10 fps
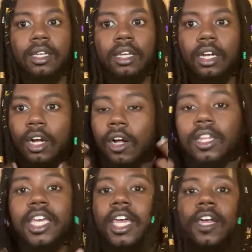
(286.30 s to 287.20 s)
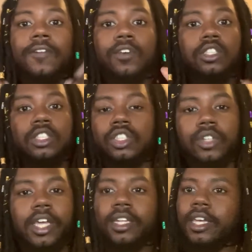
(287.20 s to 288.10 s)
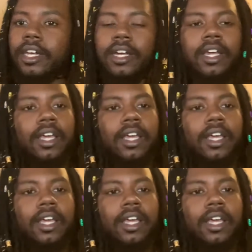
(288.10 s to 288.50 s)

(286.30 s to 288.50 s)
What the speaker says: Curly hair versus straight hair.